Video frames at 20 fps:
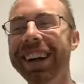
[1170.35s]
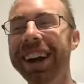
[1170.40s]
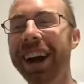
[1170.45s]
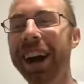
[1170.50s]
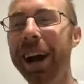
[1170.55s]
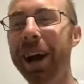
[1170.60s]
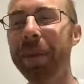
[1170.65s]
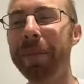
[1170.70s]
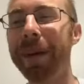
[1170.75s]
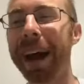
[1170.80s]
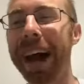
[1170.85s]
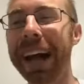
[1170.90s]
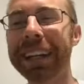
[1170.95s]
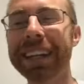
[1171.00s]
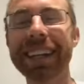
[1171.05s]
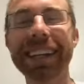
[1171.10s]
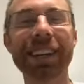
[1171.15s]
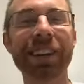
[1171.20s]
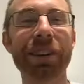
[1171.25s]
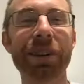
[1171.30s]
I
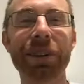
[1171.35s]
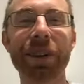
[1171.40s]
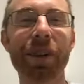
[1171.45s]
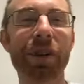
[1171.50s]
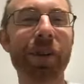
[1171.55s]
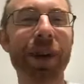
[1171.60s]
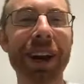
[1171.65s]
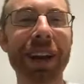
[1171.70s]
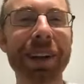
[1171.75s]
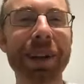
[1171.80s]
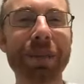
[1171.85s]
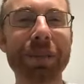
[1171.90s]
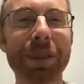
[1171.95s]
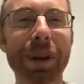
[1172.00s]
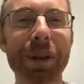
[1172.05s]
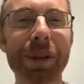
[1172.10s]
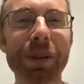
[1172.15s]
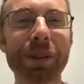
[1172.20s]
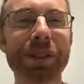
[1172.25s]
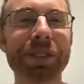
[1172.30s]
did it on a random
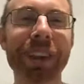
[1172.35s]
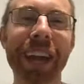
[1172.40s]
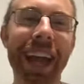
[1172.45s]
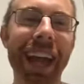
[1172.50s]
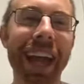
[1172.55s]
post